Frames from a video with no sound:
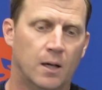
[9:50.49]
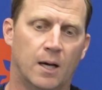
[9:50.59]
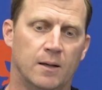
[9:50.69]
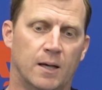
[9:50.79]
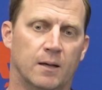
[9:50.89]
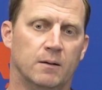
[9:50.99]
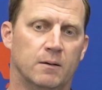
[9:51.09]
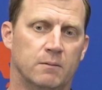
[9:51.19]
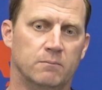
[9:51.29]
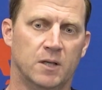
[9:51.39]
And that,
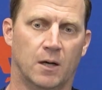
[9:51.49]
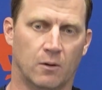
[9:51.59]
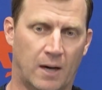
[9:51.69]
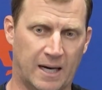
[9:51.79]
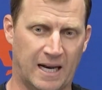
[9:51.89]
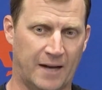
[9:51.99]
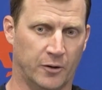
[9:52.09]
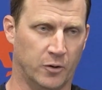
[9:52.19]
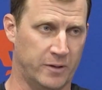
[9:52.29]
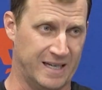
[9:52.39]
you know, again, I
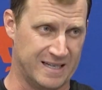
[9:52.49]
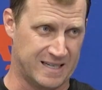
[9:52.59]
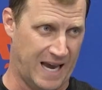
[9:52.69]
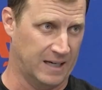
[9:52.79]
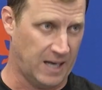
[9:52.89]
don't know the exact